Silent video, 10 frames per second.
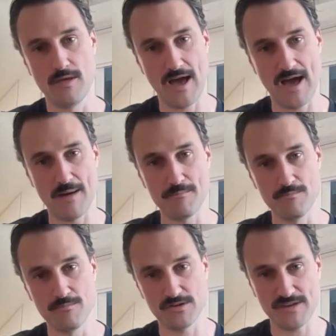
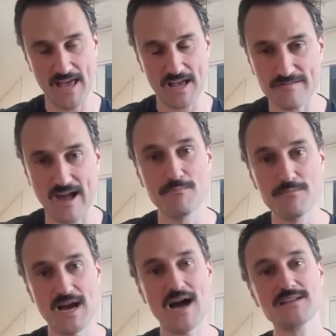to take
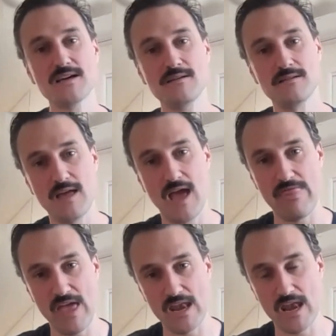some data
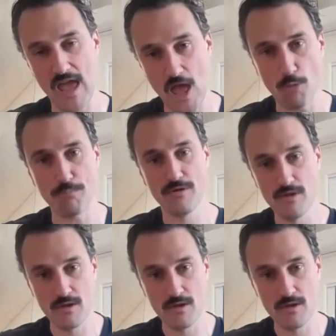and then help